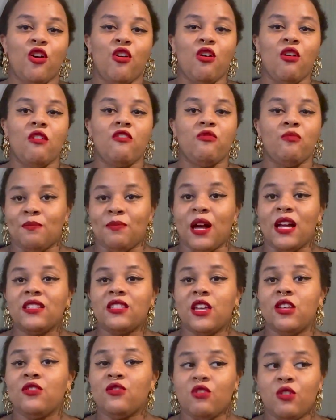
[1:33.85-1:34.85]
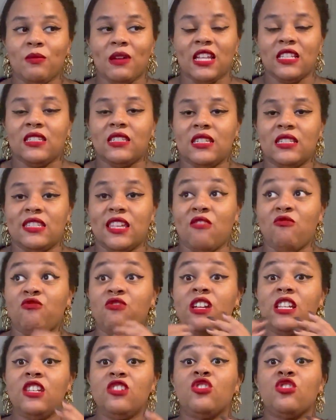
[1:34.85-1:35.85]
of Barso's romances that
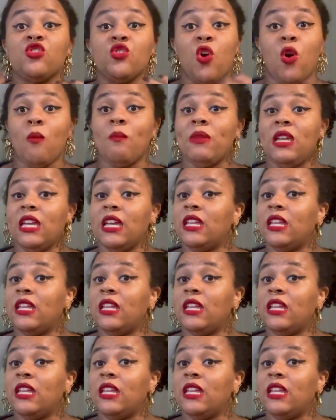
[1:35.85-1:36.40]
really just got me